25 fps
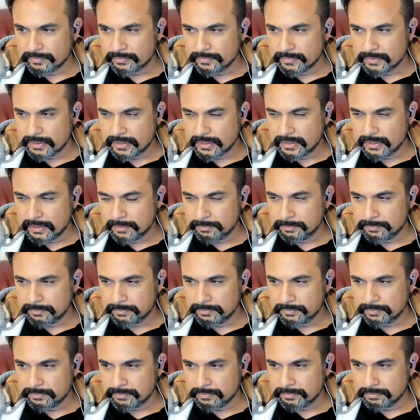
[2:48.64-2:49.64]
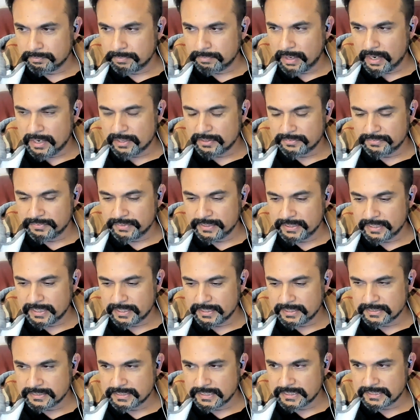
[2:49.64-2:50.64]
part of it, I
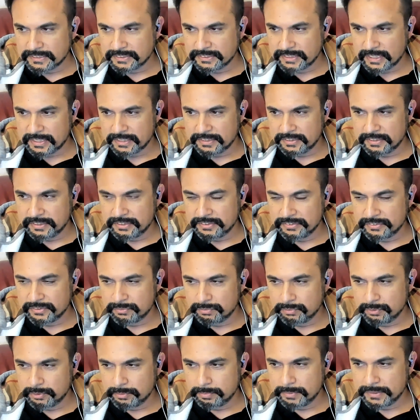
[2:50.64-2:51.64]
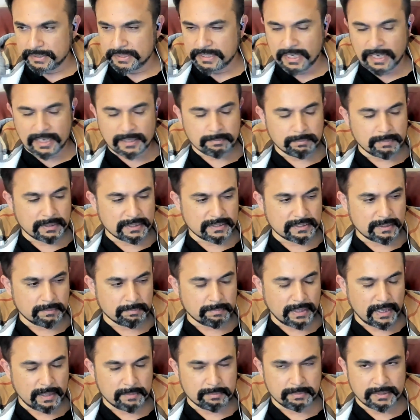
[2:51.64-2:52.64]
guess, like a secondary reason would be that, but the
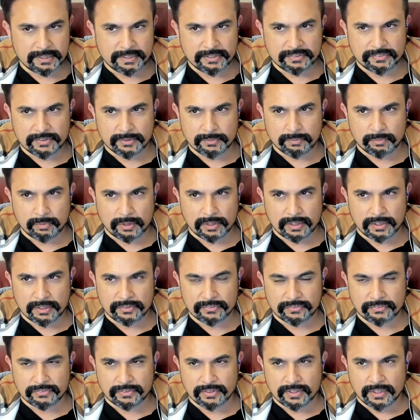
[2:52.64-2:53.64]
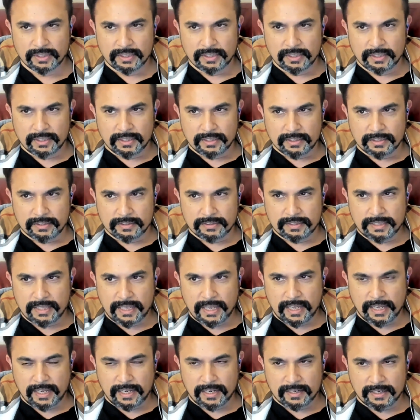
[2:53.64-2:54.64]
primary reason was
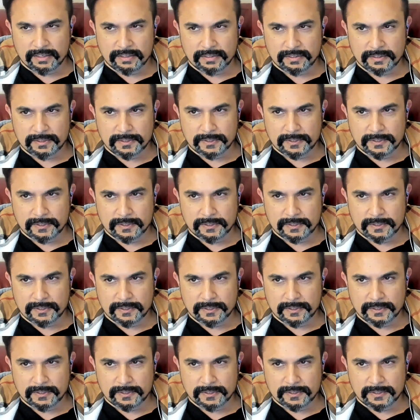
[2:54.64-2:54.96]
that